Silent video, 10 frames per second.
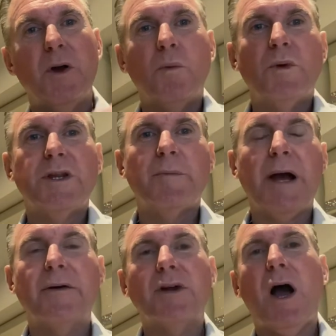with
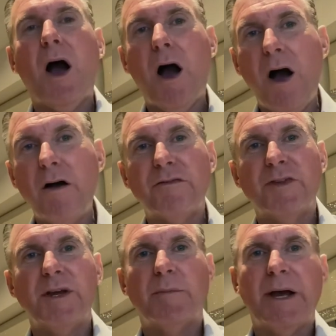about half
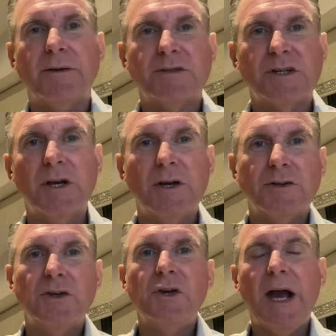the amount
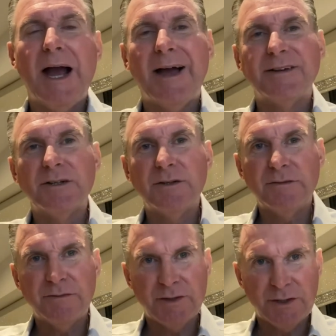that you had in the
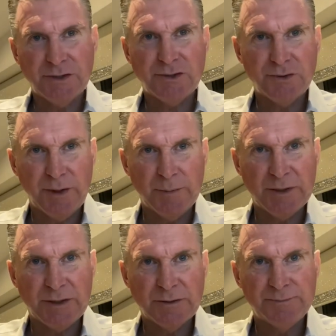first
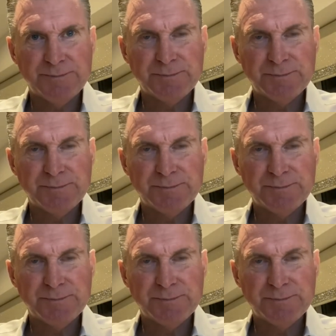treatment.